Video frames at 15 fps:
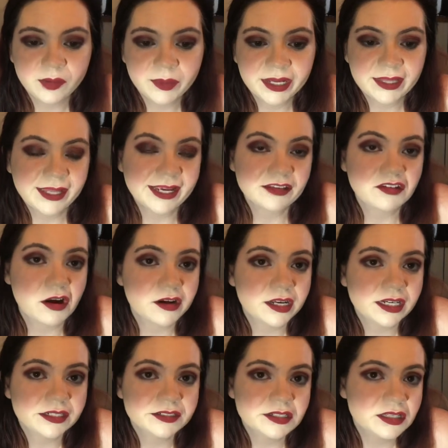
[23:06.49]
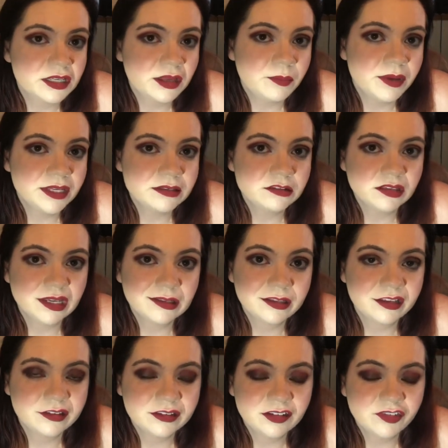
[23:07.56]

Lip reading: I like talking into the abyss like this.